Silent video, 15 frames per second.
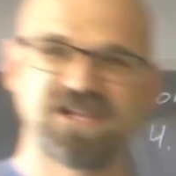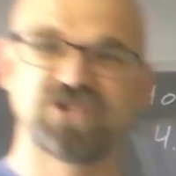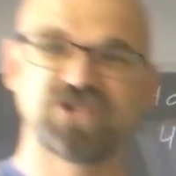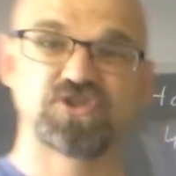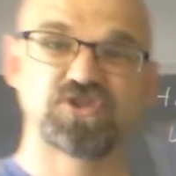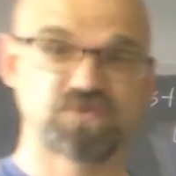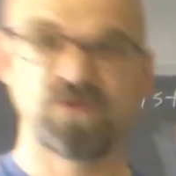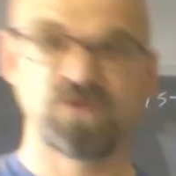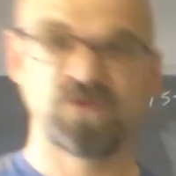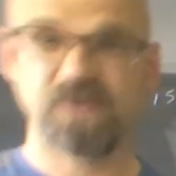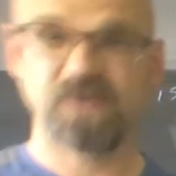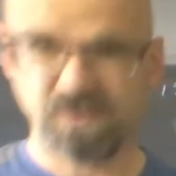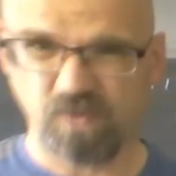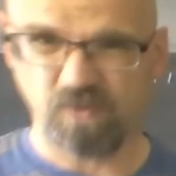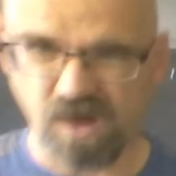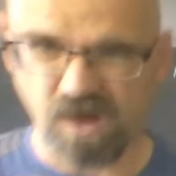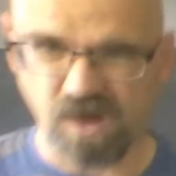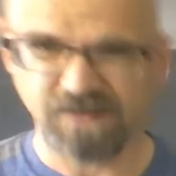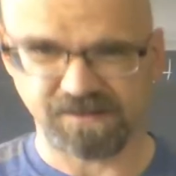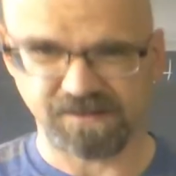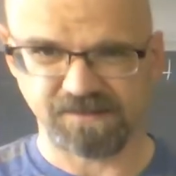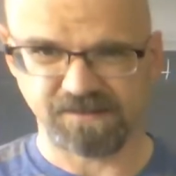true
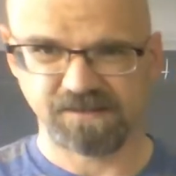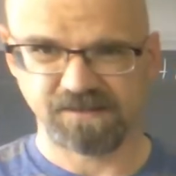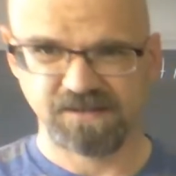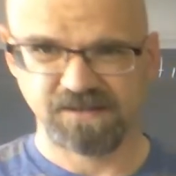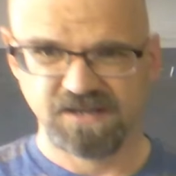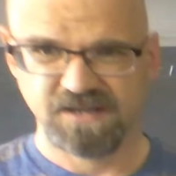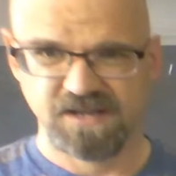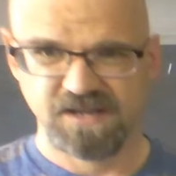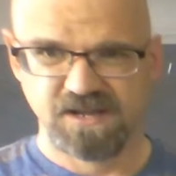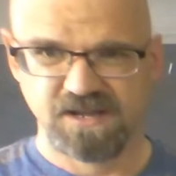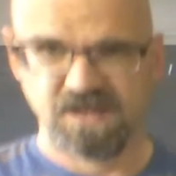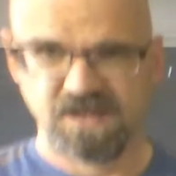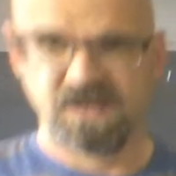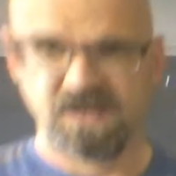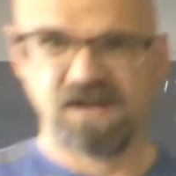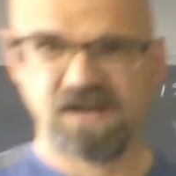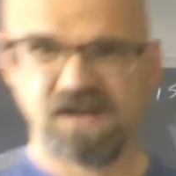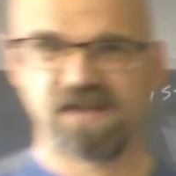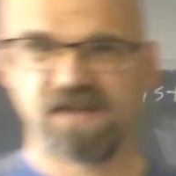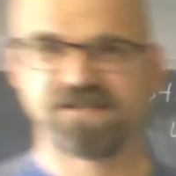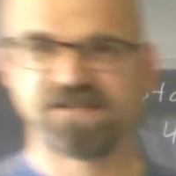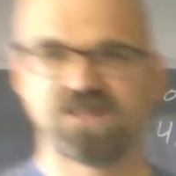equality
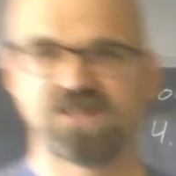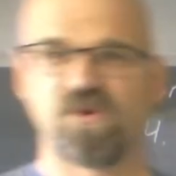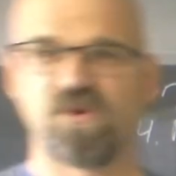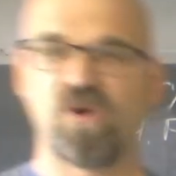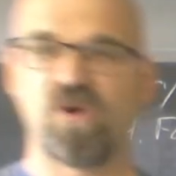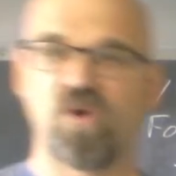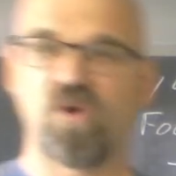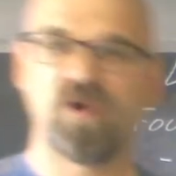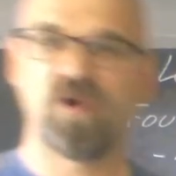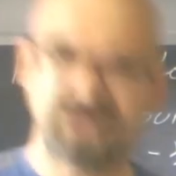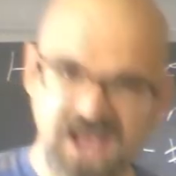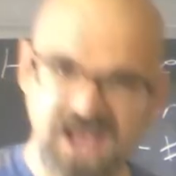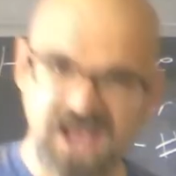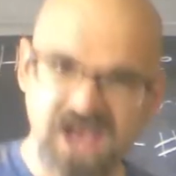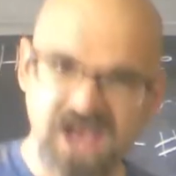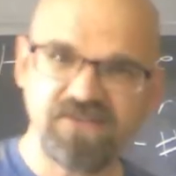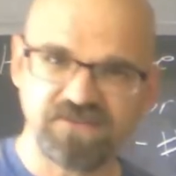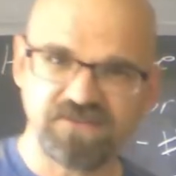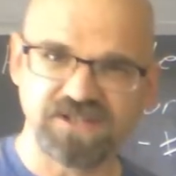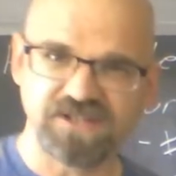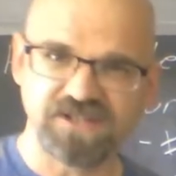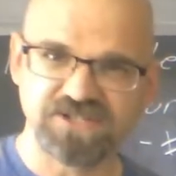until, on
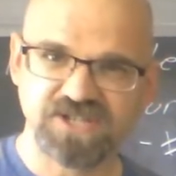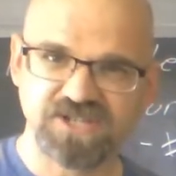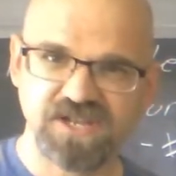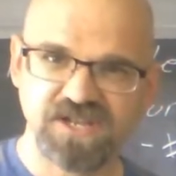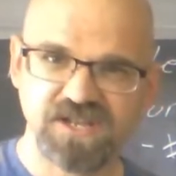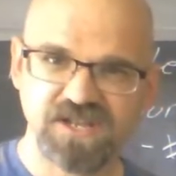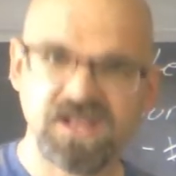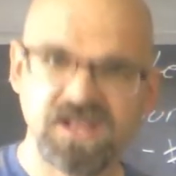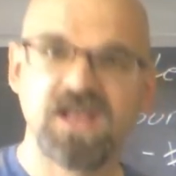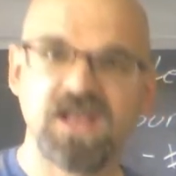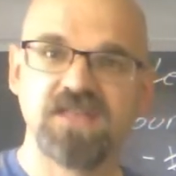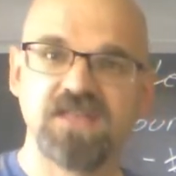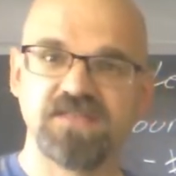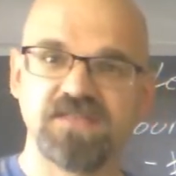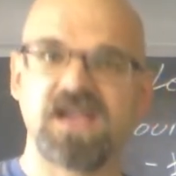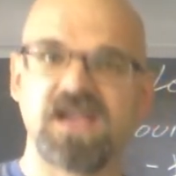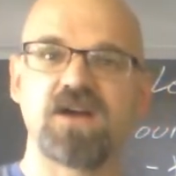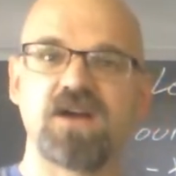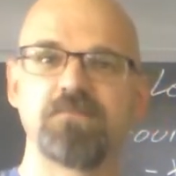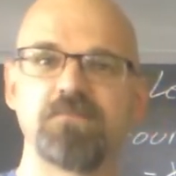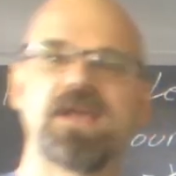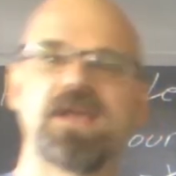average, they
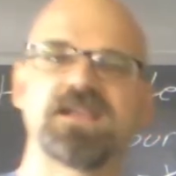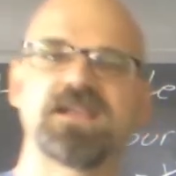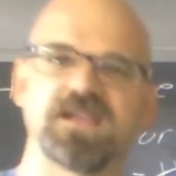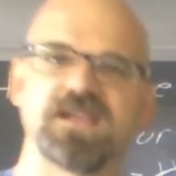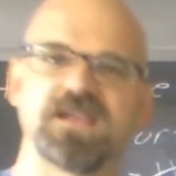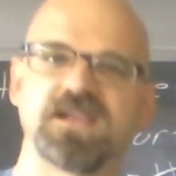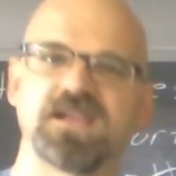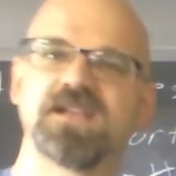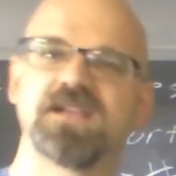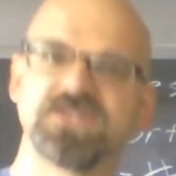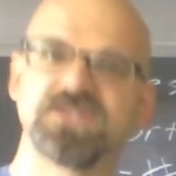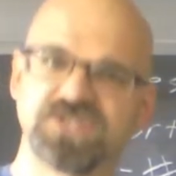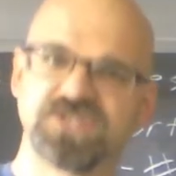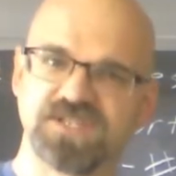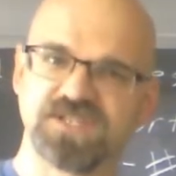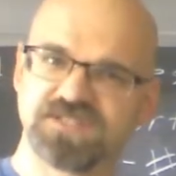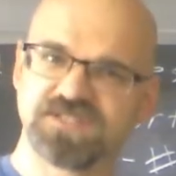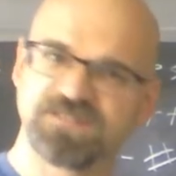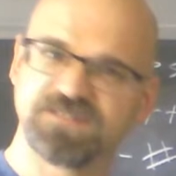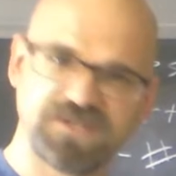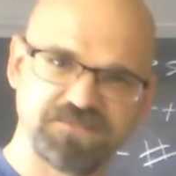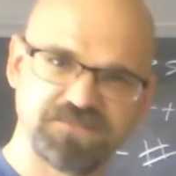are making just as
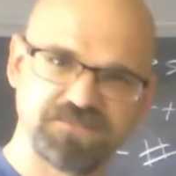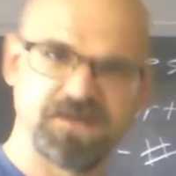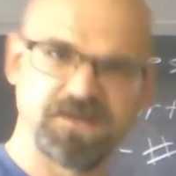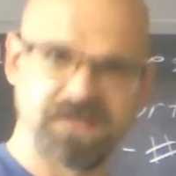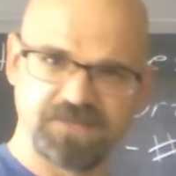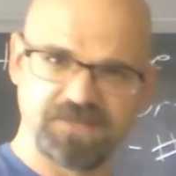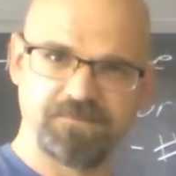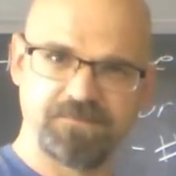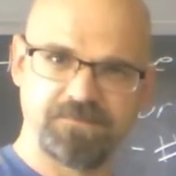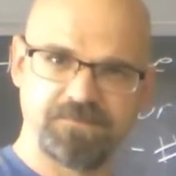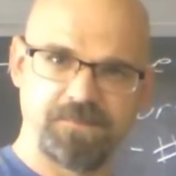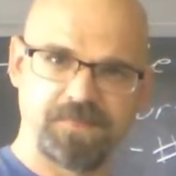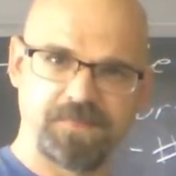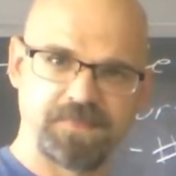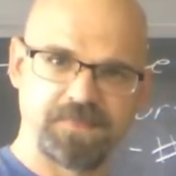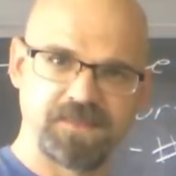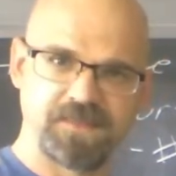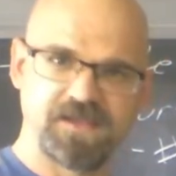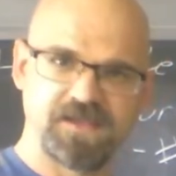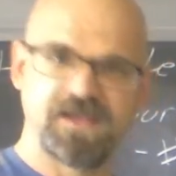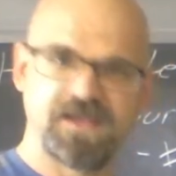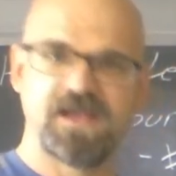much money
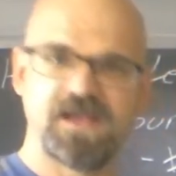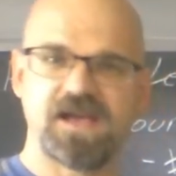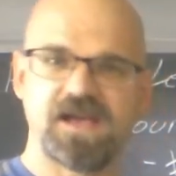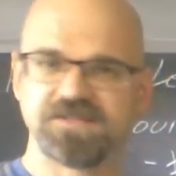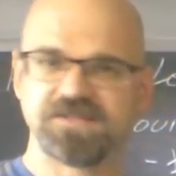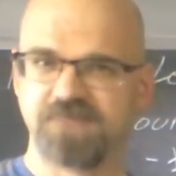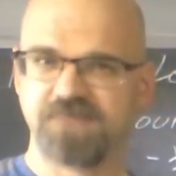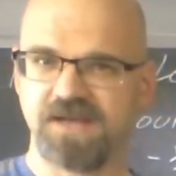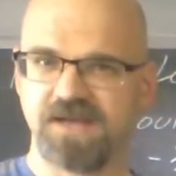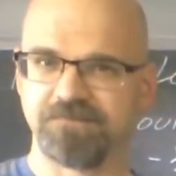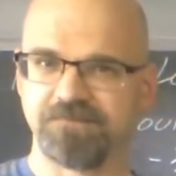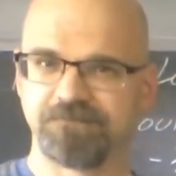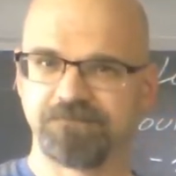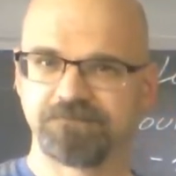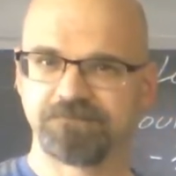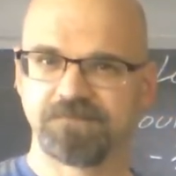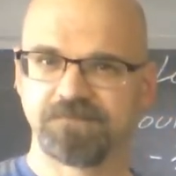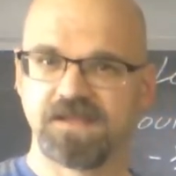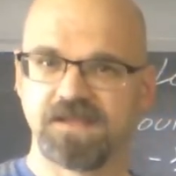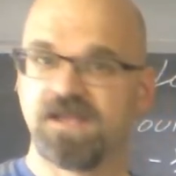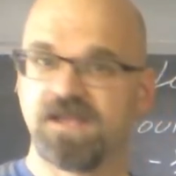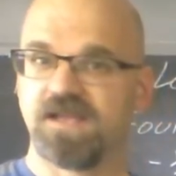as men
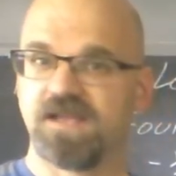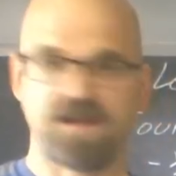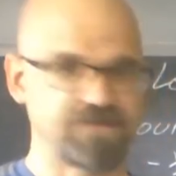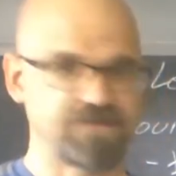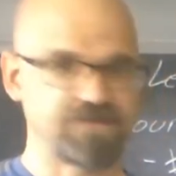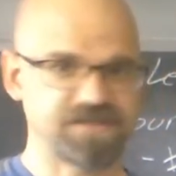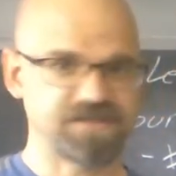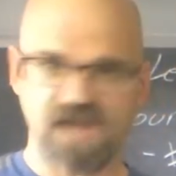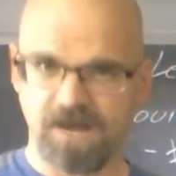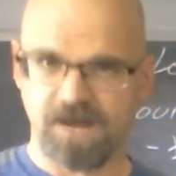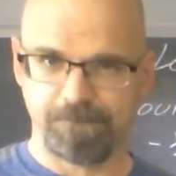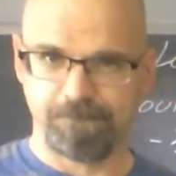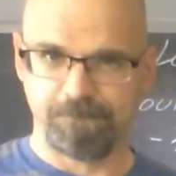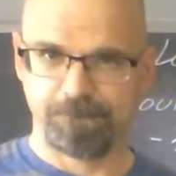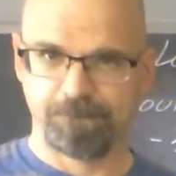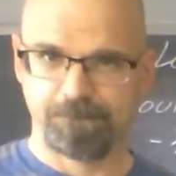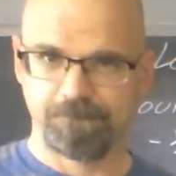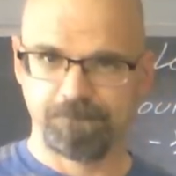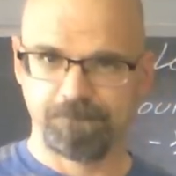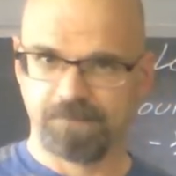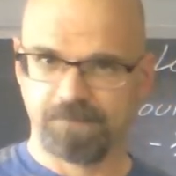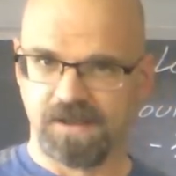in every job.
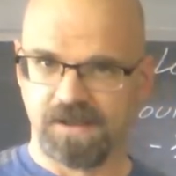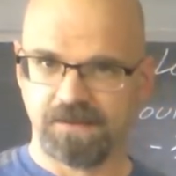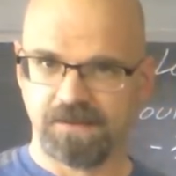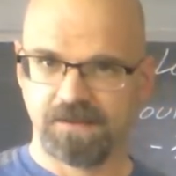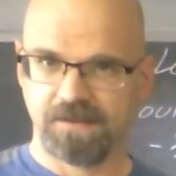Okay?